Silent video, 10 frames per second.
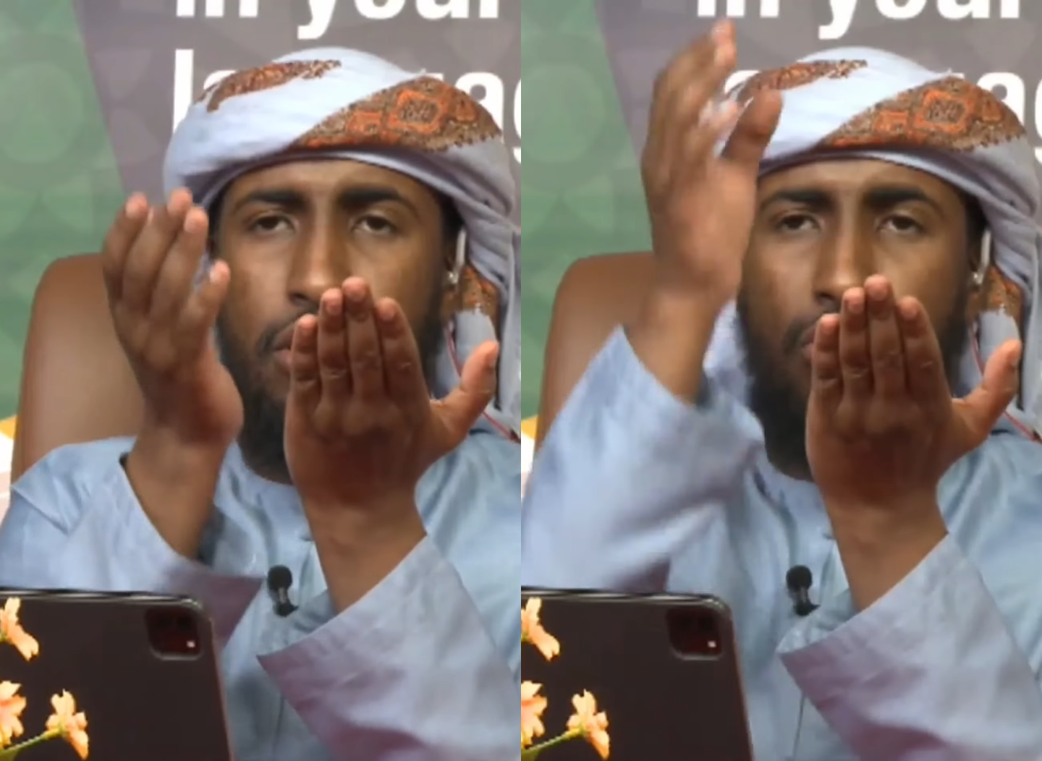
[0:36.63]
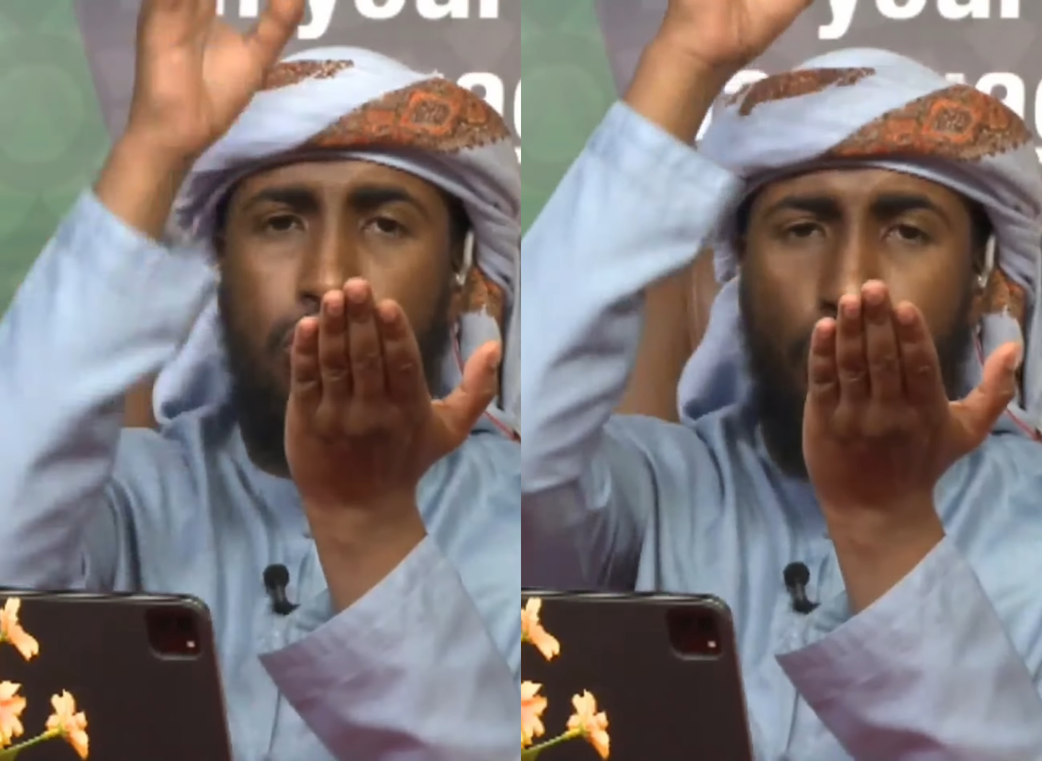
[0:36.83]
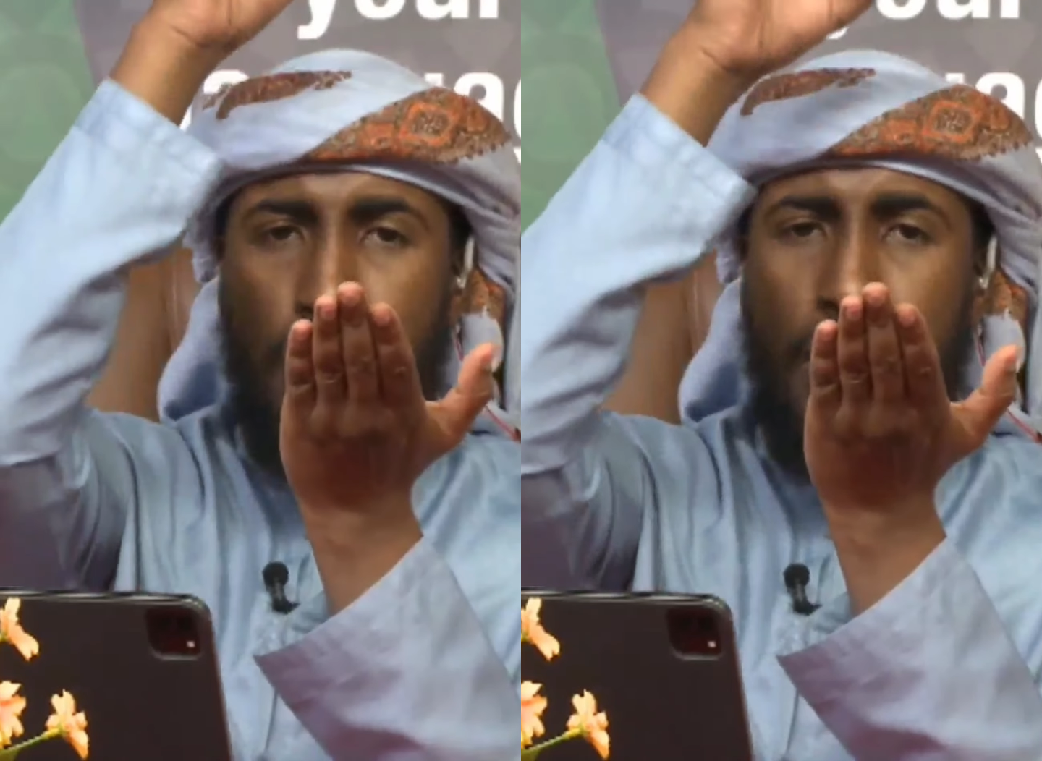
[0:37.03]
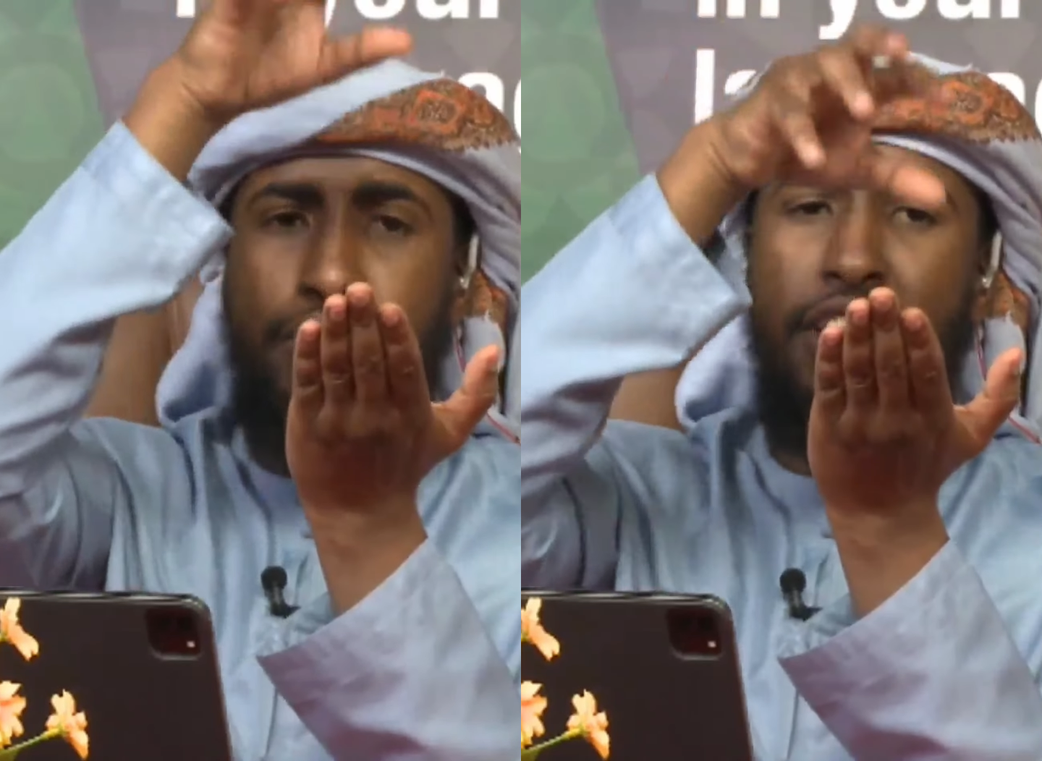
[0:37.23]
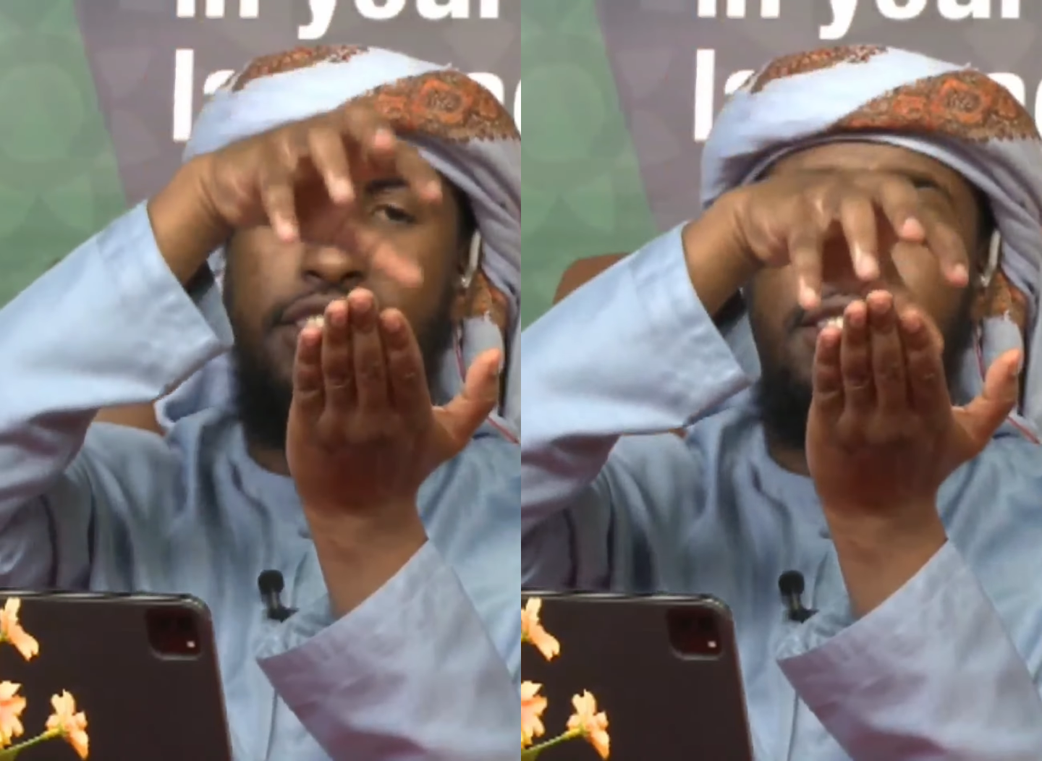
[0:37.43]
So
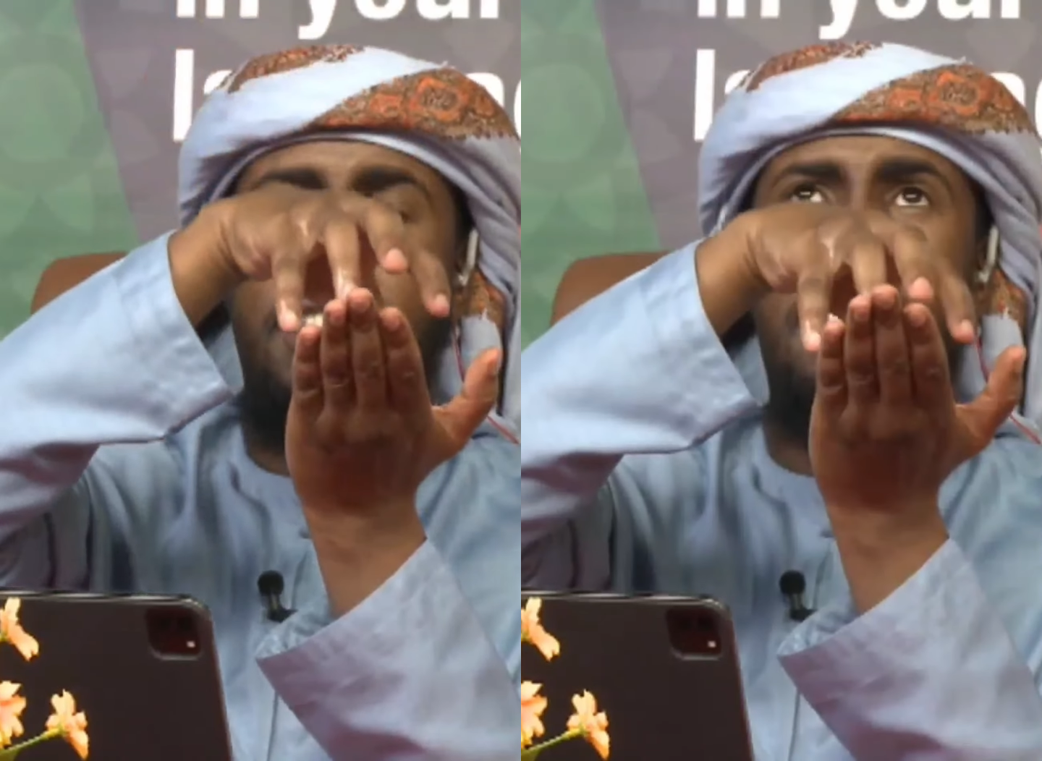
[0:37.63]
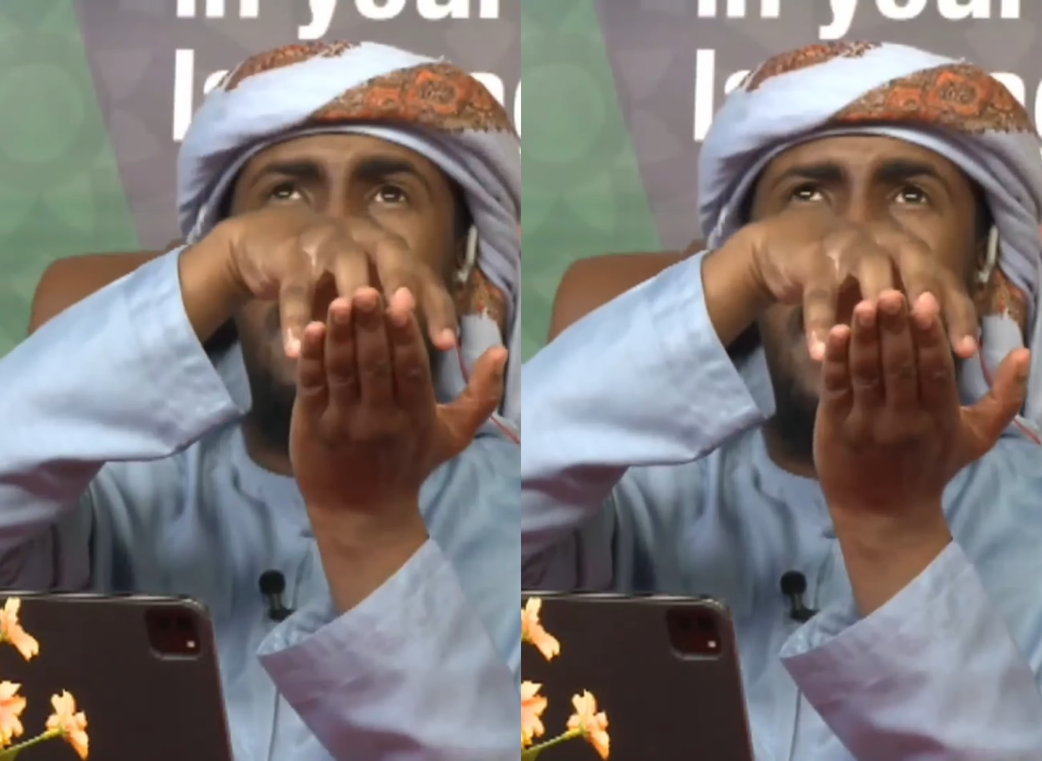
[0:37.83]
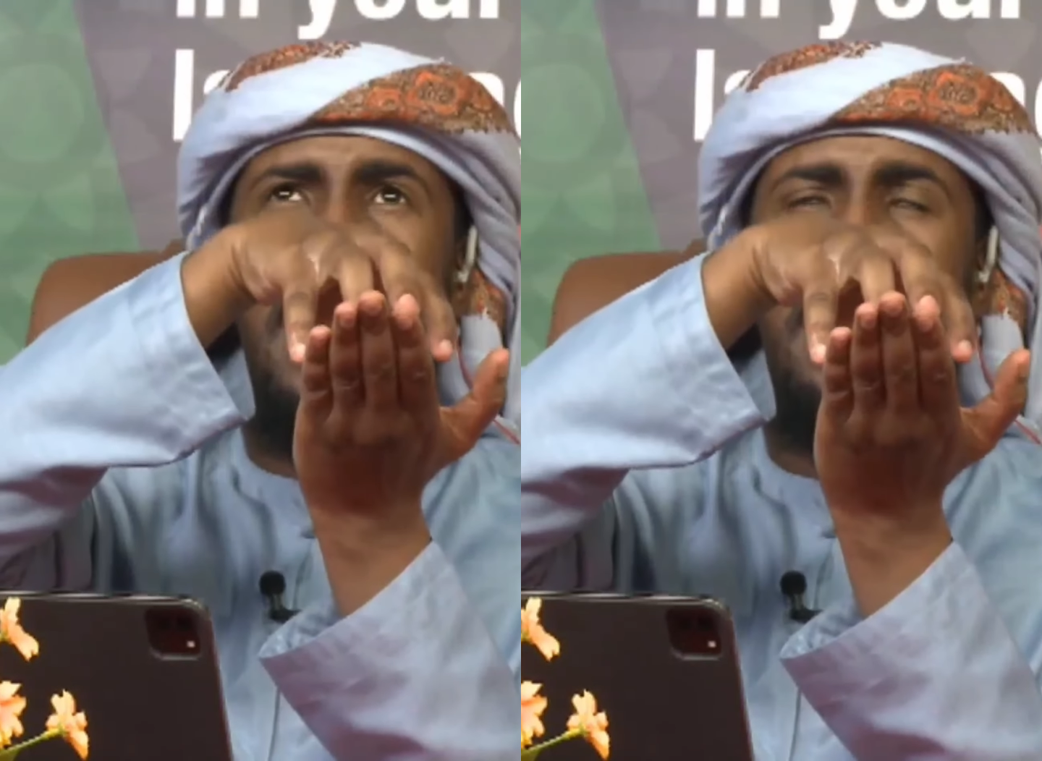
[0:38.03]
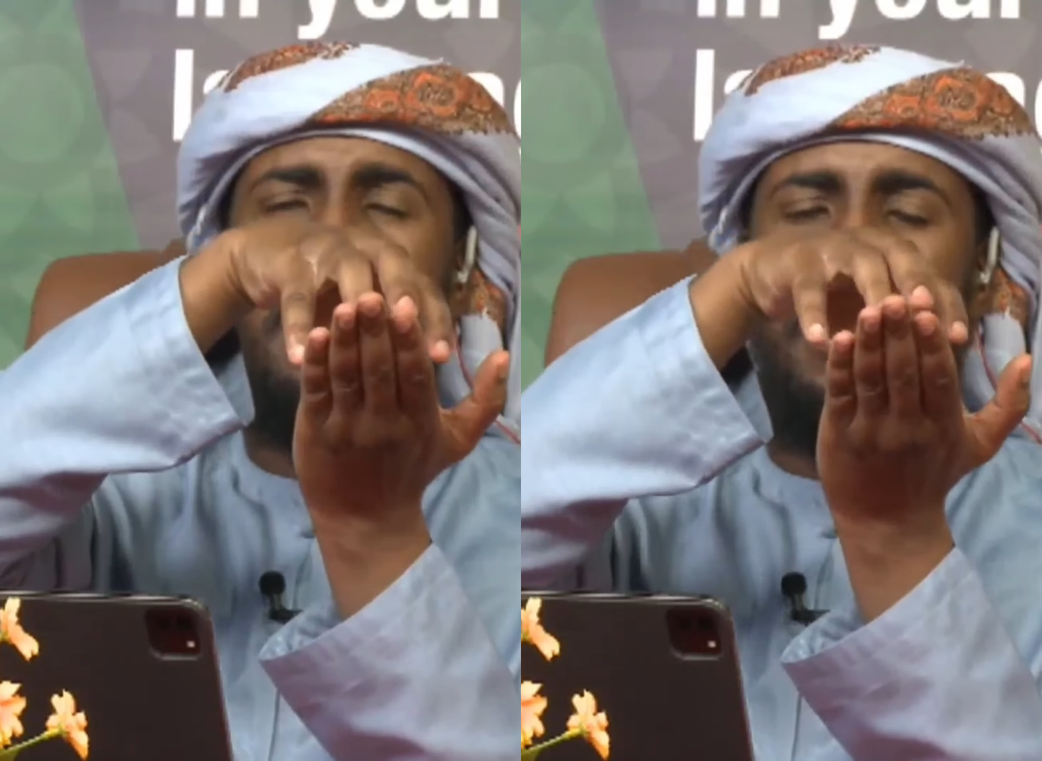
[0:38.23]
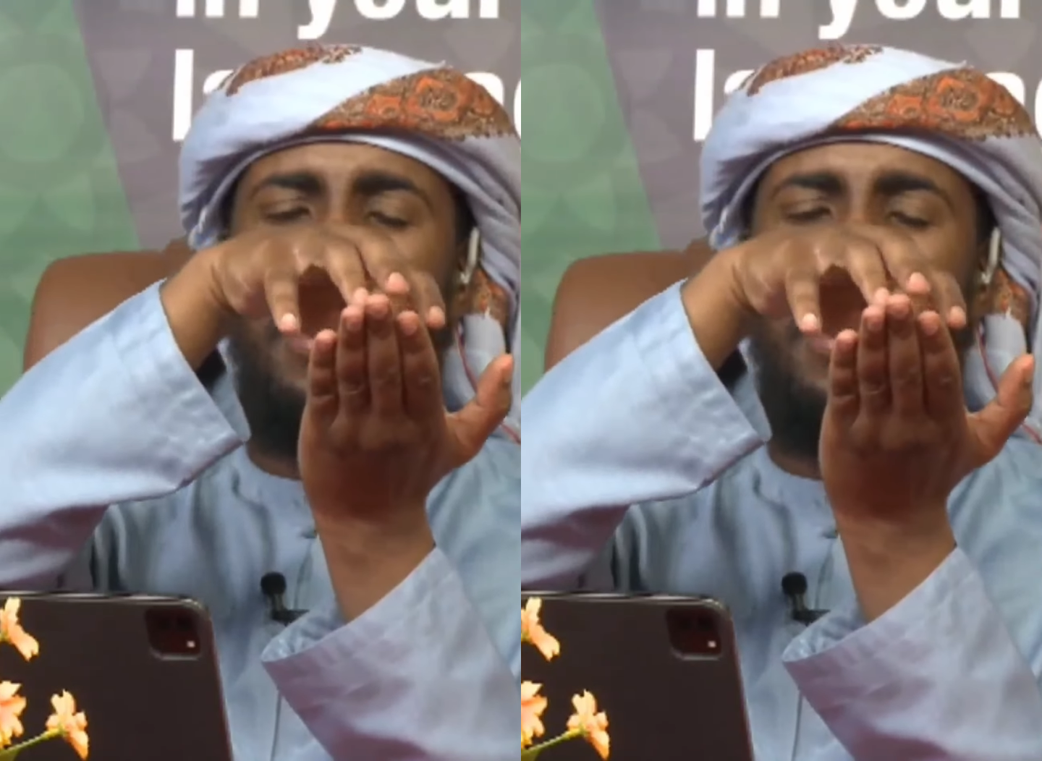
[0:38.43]
it faces the sky,